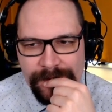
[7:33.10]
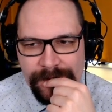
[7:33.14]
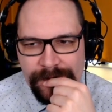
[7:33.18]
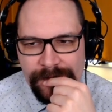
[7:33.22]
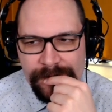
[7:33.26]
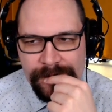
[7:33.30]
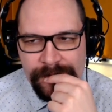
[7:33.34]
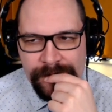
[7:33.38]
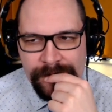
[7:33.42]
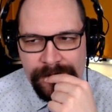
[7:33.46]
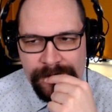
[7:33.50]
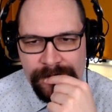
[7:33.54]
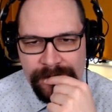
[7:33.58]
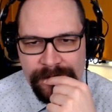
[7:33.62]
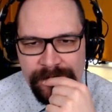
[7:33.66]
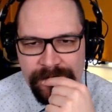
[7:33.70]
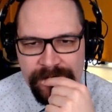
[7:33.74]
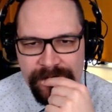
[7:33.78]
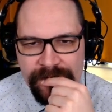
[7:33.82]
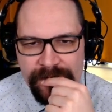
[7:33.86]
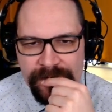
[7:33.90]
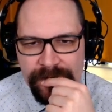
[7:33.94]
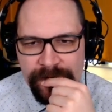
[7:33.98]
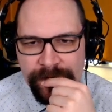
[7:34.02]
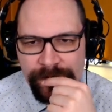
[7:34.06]
Well,
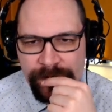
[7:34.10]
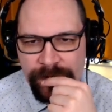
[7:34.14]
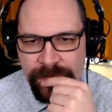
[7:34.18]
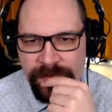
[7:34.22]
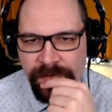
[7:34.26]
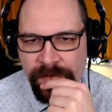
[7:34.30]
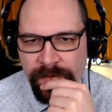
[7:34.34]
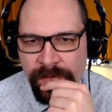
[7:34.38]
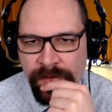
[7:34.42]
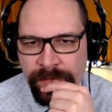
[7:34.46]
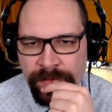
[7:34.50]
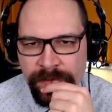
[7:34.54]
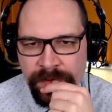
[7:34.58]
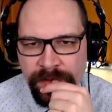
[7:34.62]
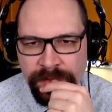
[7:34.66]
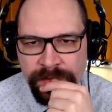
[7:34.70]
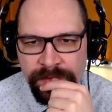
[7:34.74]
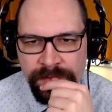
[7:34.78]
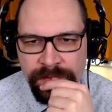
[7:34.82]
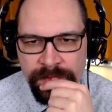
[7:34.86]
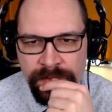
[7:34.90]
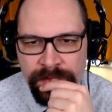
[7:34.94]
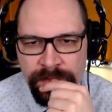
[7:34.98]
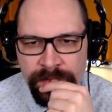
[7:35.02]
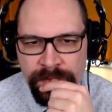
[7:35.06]
let's see. So I'm going
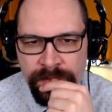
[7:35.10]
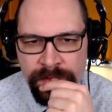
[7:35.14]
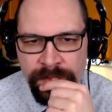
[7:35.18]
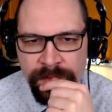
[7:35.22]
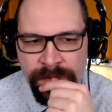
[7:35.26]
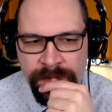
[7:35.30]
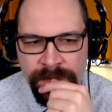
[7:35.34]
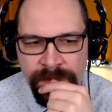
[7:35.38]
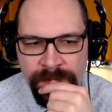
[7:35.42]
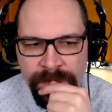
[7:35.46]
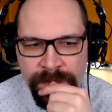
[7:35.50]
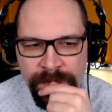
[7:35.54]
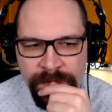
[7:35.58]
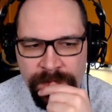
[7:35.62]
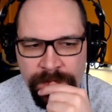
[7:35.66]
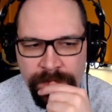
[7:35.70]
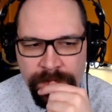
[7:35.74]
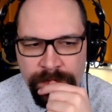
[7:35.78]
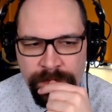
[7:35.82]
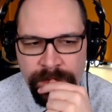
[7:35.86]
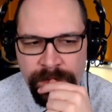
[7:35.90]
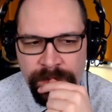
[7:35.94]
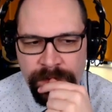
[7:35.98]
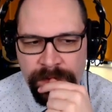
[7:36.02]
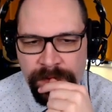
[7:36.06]
to use
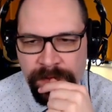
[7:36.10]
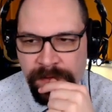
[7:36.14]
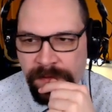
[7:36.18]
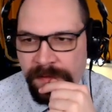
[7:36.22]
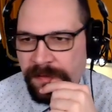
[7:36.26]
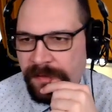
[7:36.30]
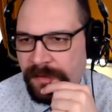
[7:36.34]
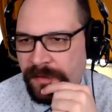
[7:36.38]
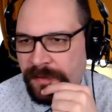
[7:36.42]
Bliss